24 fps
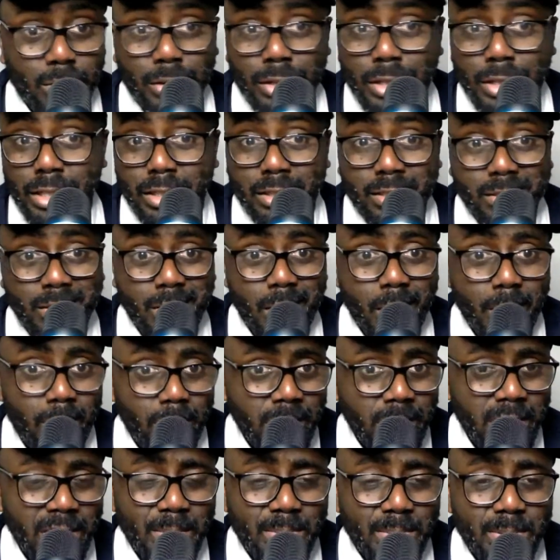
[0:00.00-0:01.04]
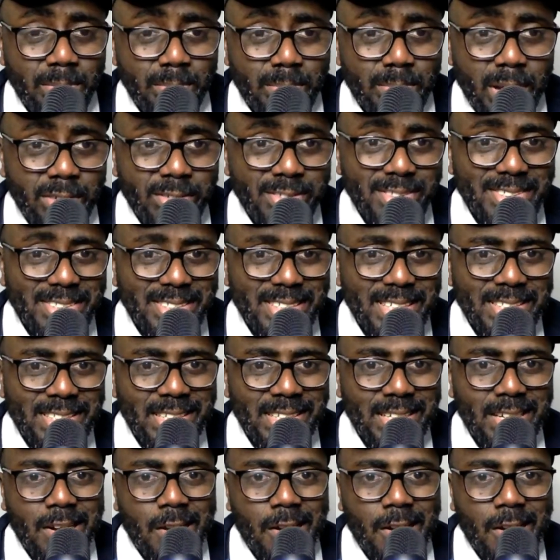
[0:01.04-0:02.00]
He's come on leaps and bounds this season.